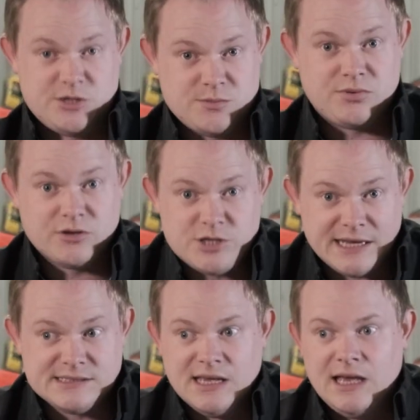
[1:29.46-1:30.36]

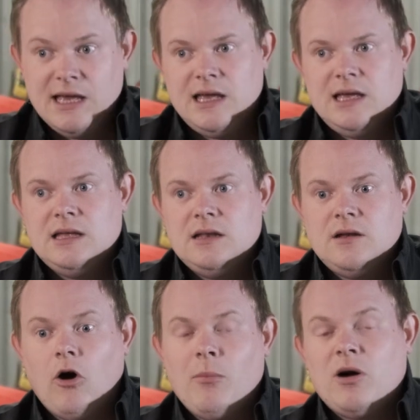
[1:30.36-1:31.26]
project
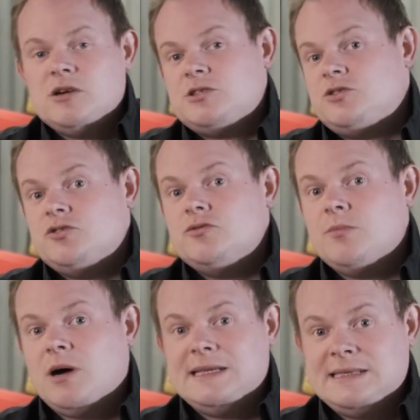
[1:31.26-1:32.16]
in homage to
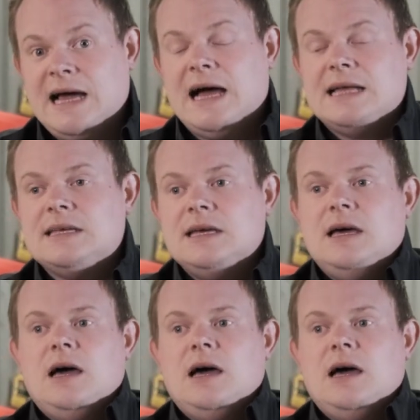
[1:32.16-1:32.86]
my dad.